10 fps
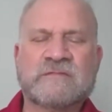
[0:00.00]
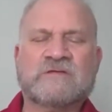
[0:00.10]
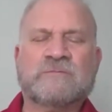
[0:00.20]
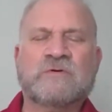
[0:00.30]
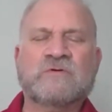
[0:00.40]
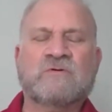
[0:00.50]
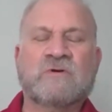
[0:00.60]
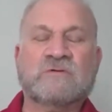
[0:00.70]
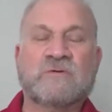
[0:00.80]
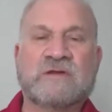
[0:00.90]
It's Buddha
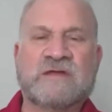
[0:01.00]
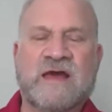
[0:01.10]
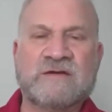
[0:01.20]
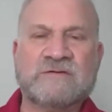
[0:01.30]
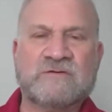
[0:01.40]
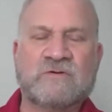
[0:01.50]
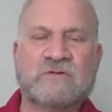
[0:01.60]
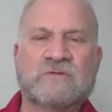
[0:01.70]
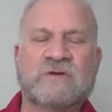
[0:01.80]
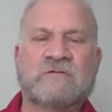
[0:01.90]
all the way down and all
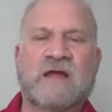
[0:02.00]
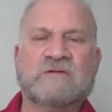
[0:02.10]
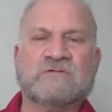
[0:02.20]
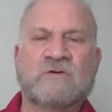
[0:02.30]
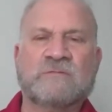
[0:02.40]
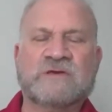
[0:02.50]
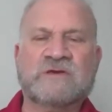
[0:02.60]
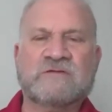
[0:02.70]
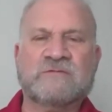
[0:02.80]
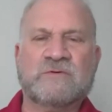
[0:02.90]
the way around. All
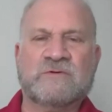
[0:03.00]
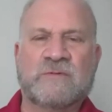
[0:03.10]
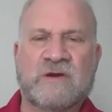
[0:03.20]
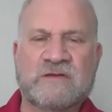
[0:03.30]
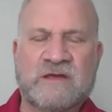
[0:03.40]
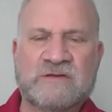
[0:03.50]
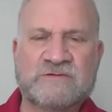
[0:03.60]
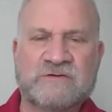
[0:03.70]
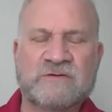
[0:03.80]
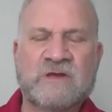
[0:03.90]
beings Buddha by
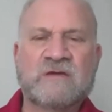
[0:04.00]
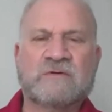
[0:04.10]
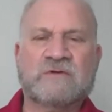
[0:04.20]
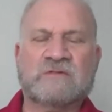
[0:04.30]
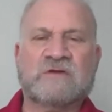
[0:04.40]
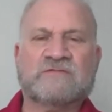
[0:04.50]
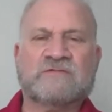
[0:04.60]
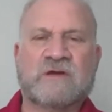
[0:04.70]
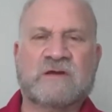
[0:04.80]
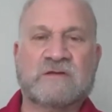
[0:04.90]
nature. We only have
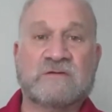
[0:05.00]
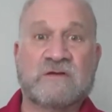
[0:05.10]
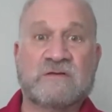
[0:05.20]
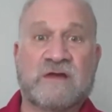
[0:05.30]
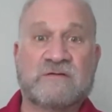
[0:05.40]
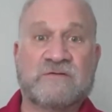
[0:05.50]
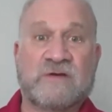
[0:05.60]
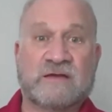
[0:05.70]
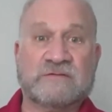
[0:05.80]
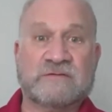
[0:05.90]
to recognize that
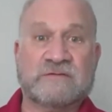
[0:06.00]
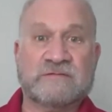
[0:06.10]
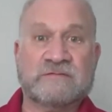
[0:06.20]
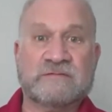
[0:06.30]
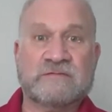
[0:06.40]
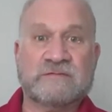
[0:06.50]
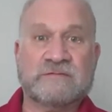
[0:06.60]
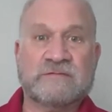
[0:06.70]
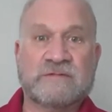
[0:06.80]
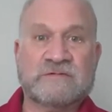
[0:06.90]
fact.
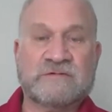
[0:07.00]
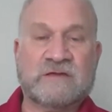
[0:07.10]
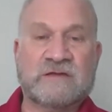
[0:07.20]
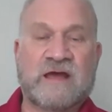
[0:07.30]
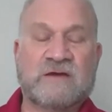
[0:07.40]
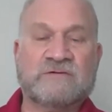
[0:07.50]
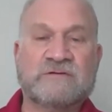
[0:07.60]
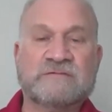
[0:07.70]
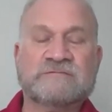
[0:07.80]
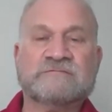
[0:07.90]
Check it out.
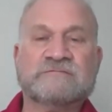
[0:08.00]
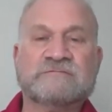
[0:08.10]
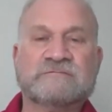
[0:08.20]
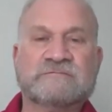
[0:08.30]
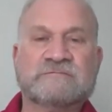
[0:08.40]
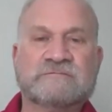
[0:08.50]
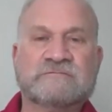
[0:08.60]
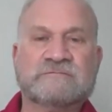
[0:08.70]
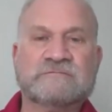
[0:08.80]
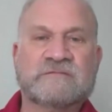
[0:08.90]

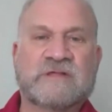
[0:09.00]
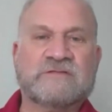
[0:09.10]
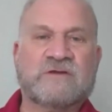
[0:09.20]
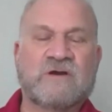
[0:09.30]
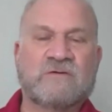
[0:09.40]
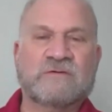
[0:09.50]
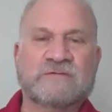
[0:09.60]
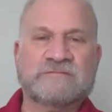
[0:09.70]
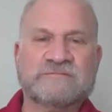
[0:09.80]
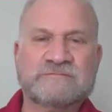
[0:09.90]
Let's
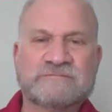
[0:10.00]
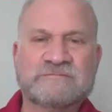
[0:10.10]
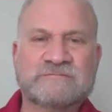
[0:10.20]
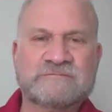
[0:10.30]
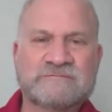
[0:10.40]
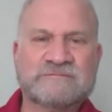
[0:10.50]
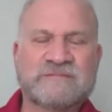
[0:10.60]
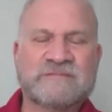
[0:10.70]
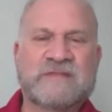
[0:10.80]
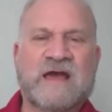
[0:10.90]
go.
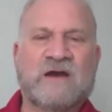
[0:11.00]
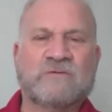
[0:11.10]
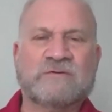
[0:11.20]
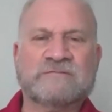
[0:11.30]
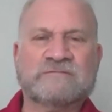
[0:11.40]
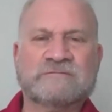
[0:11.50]
Now.